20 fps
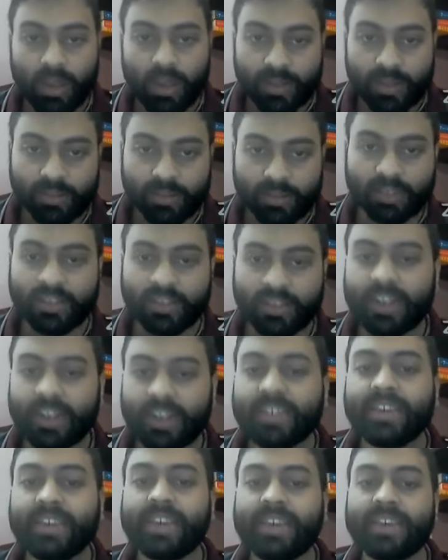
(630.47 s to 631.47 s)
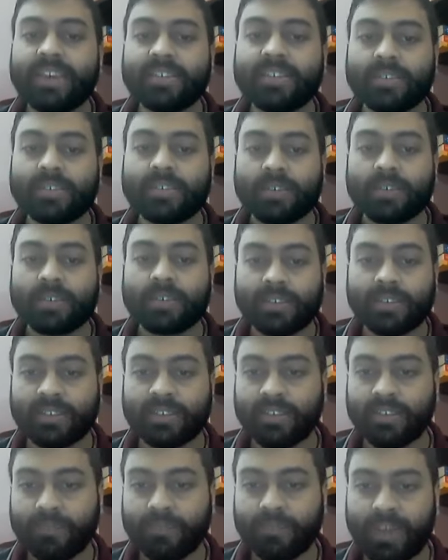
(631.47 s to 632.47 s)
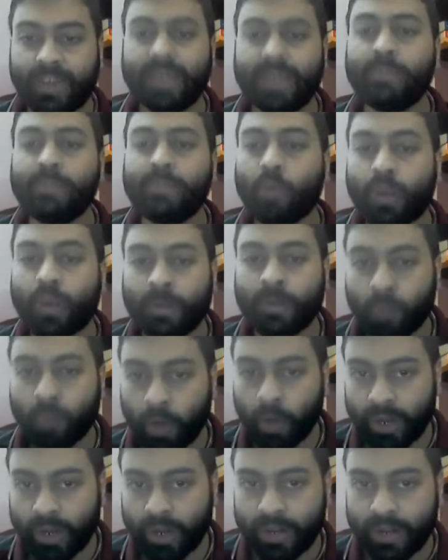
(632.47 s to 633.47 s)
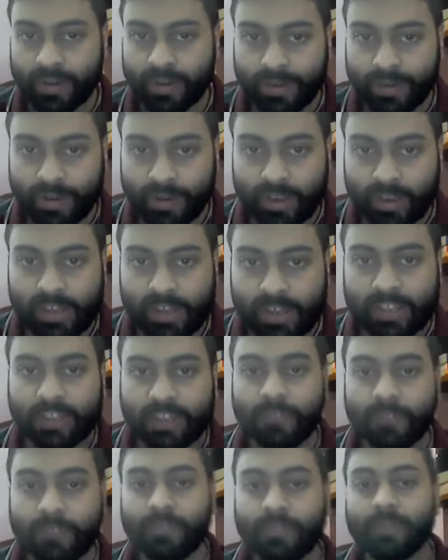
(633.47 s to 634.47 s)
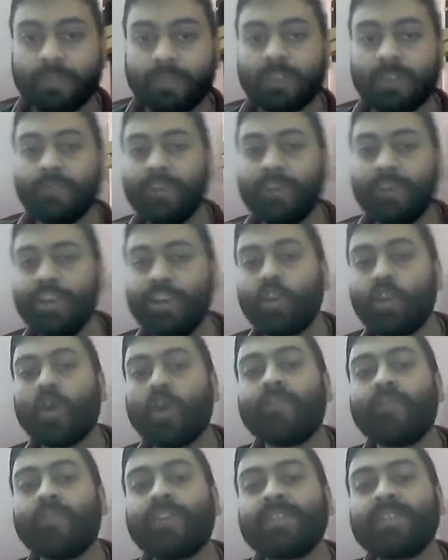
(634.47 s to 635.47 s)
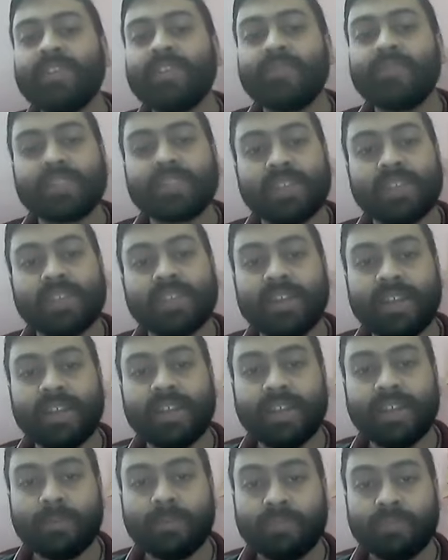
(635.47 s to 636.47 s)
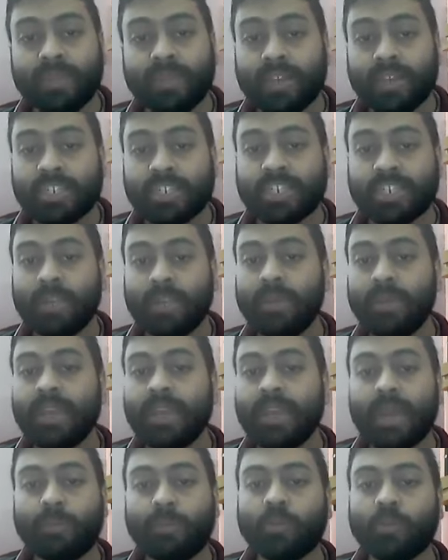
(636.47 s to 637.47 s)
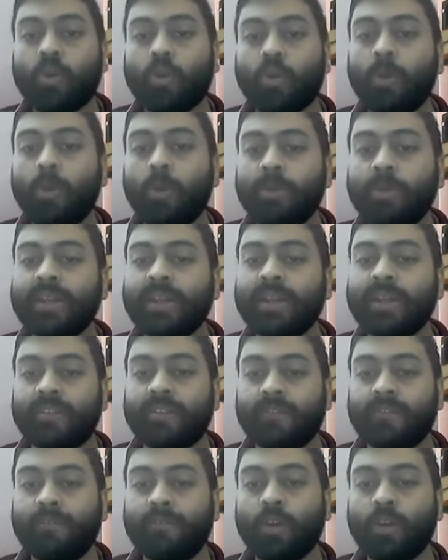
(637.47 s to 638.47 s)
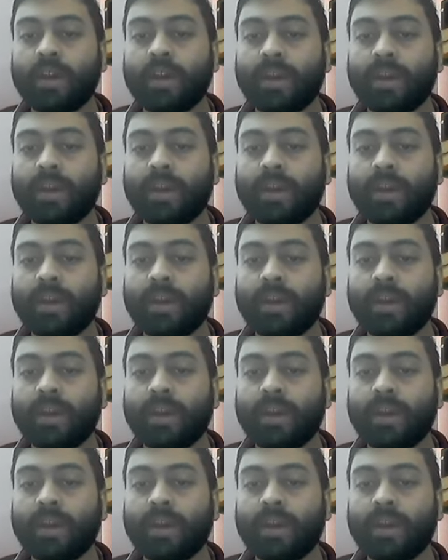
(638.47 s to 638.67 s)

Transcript: The third thing is, this is a very important point, the video conferencing facility shall be kept open for